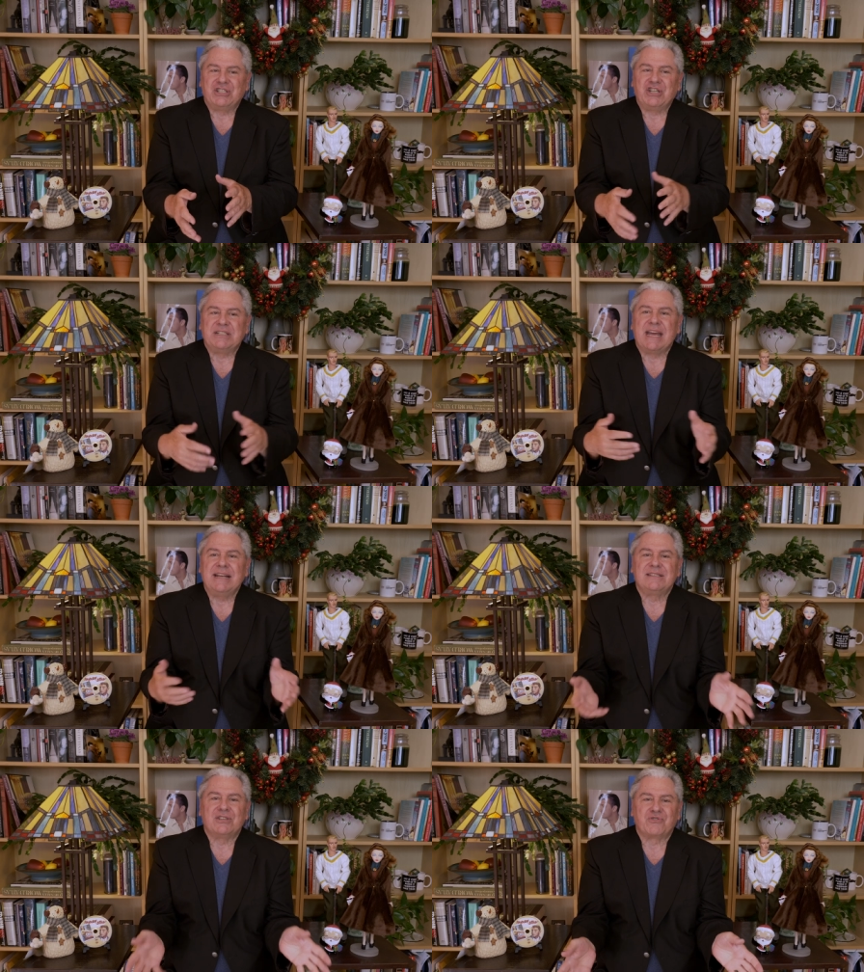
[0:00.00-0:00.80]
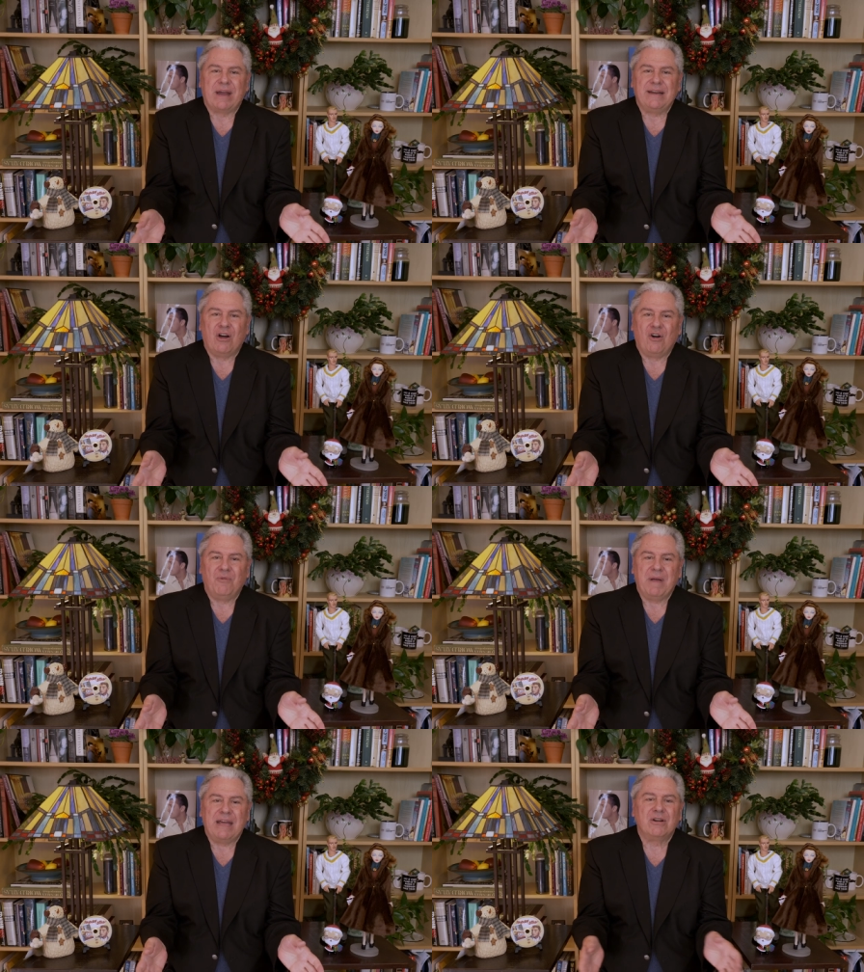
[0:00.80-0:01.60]
She takes the train
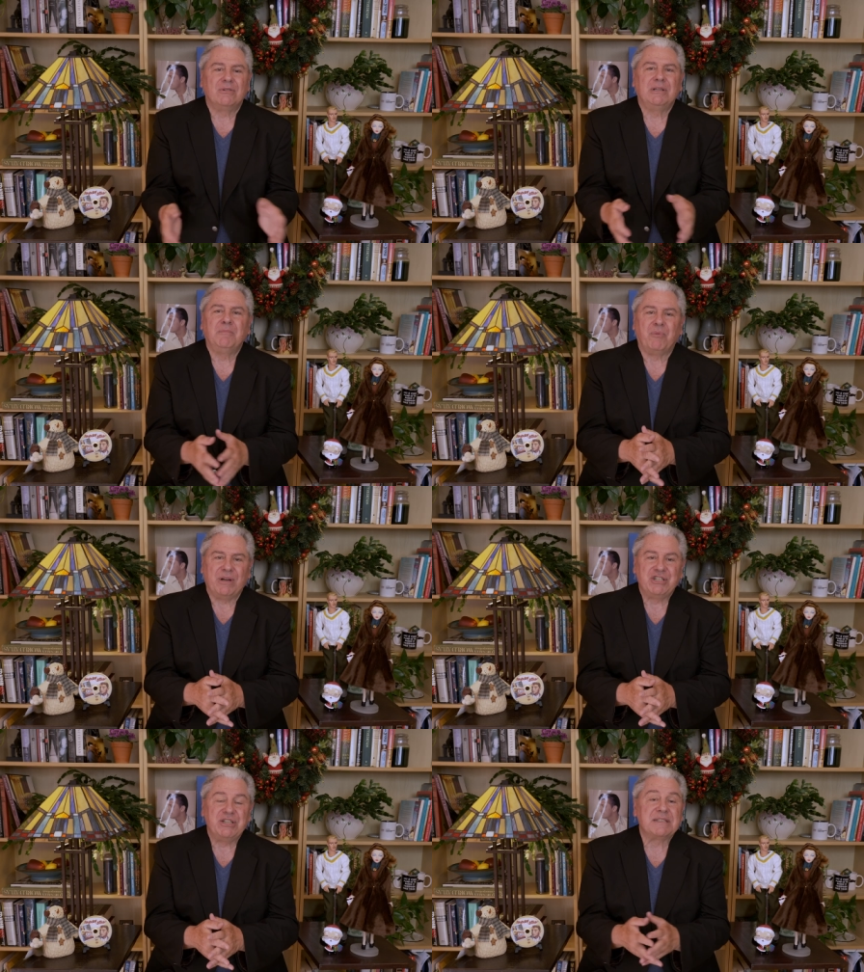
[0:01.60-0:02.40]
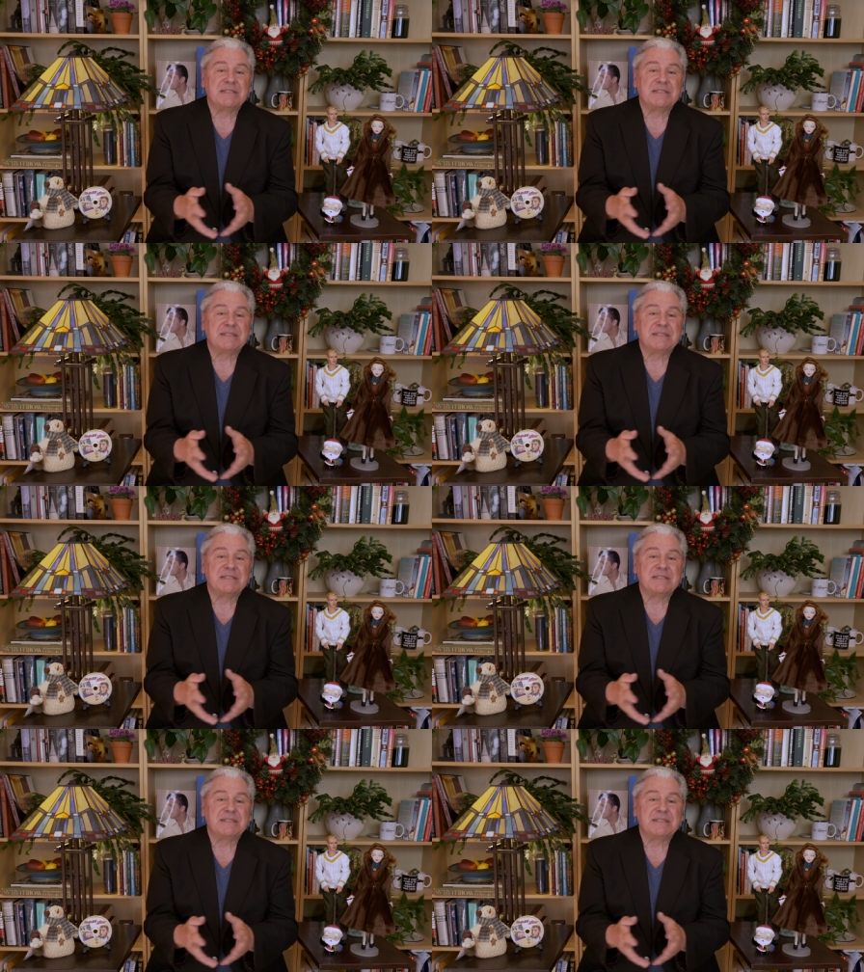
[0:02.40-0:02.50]
home, and her little boy, she's a